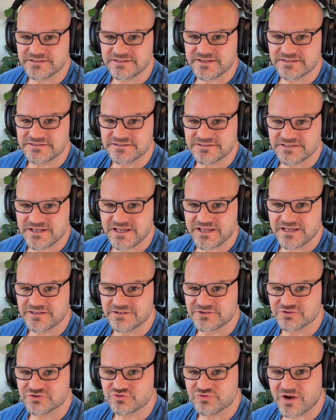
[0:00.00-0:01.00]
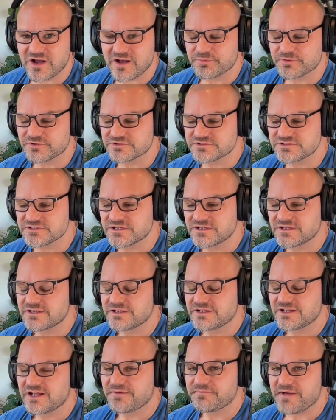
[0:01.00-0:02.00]
that you take, you know, droppers
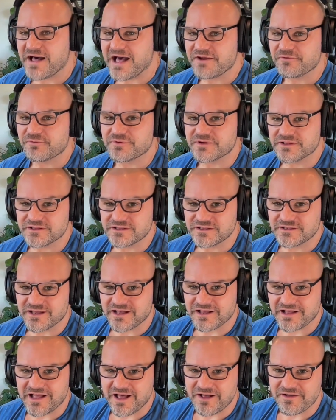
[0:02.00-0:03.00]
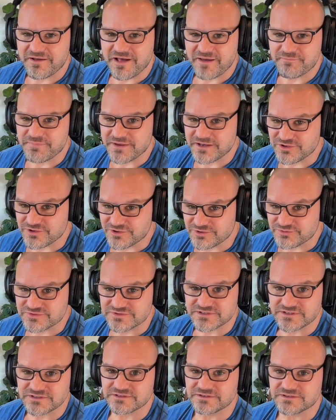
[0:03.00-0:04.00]
um, I really I, have been
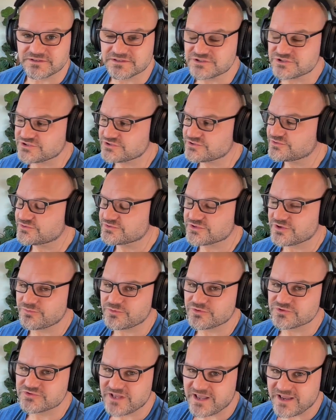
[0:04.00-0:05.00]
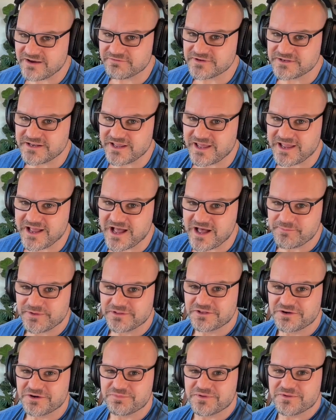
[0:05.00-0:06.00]
using the chews almost every day. I'm a
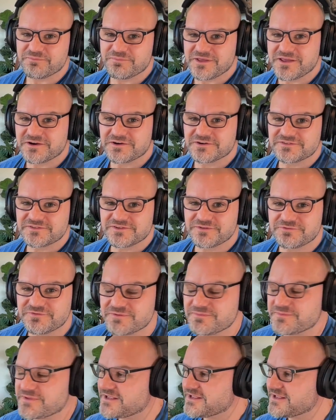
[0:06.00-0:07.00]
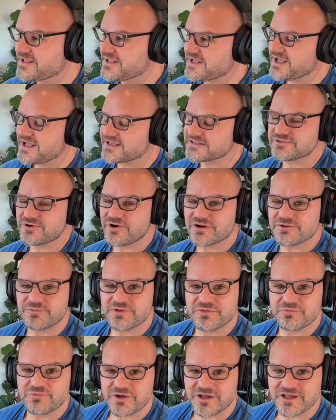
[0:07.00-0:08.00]
little bit bigger, so for me, I started
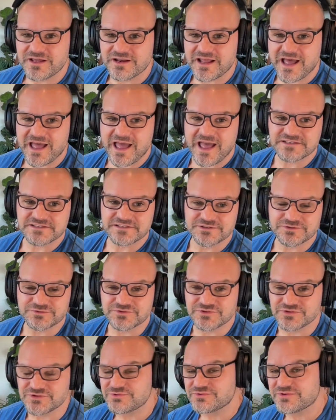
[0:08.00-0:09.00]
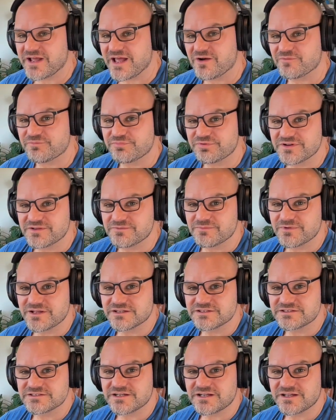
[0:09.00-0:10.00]
with one. I actually do two now, pretty
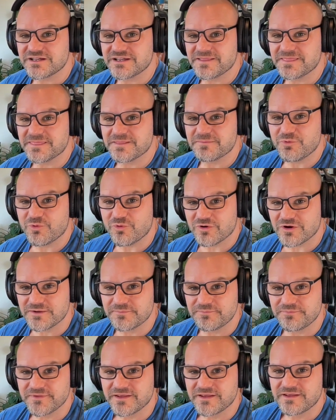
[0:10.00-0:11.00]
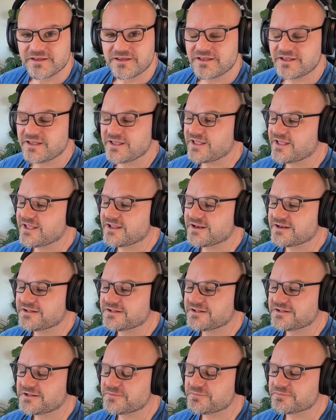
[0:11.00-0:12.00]
much uh, in the morning. And
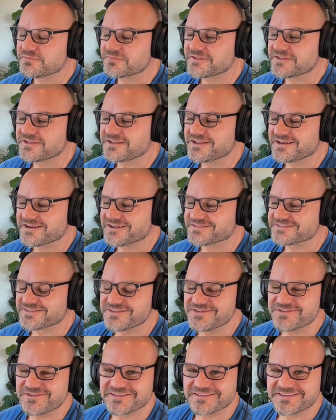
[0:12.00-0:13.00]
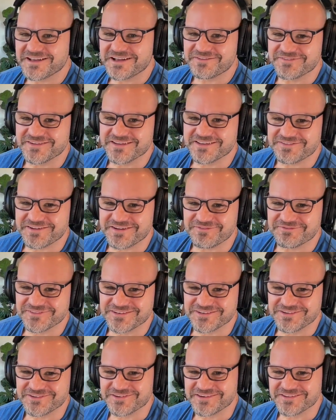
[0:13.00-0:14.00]
mm-hmm. um, you know, so you could tell me if
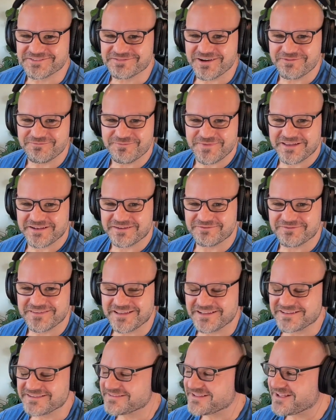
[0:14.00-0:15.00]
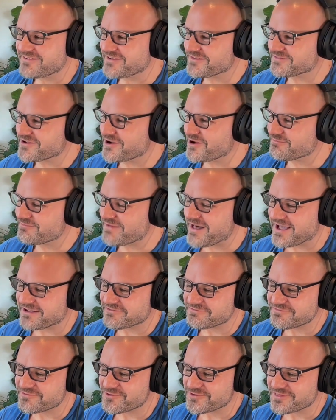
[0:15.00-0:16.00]
I'm doing this right. Me and me and Stephanie have gone back
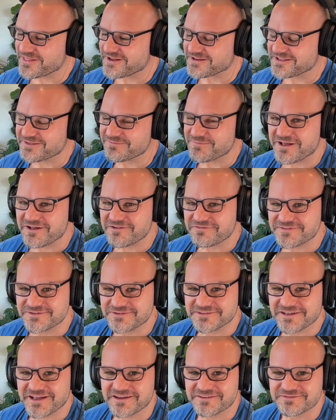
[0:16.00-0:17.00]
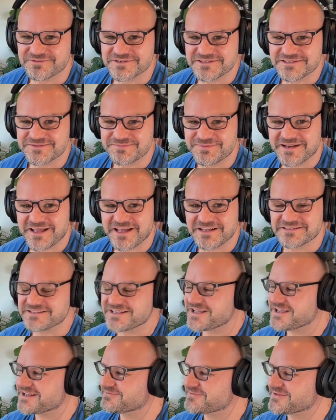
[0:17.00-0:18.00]
and forth on email a few times where she's been
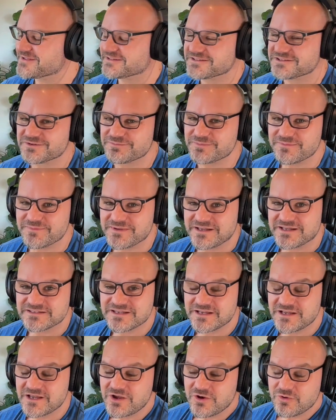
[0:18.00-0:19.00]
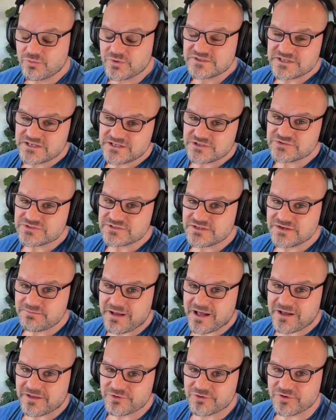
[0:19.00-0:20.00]
educating me a little bit because what's interesting
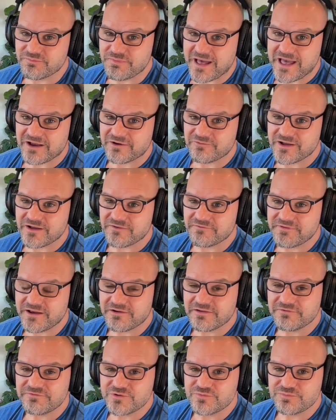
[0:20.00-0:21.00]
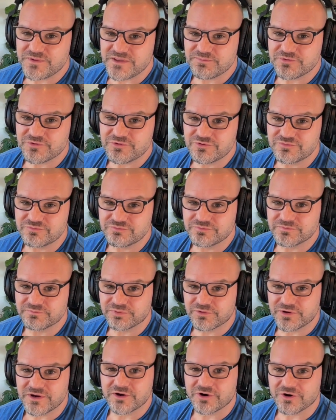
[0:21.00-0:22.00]
about your background, very few people who
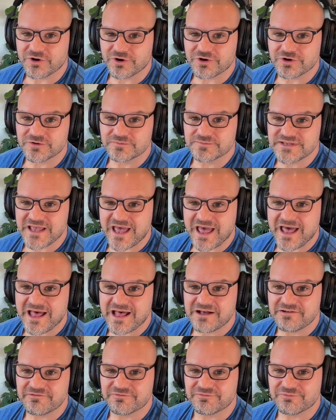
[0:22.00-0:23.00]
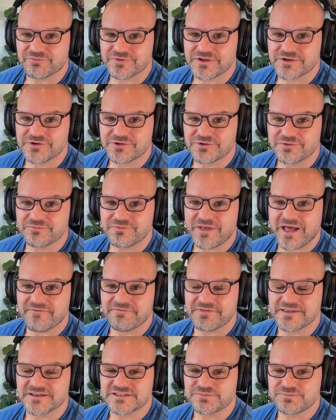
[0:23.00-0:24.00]
bring herbs have real
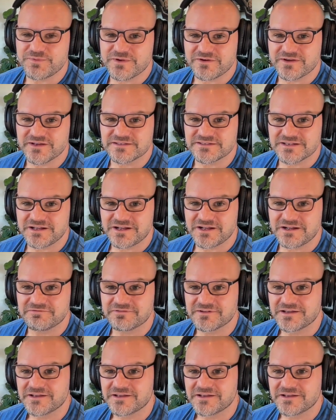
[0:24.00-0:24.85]
have the experience of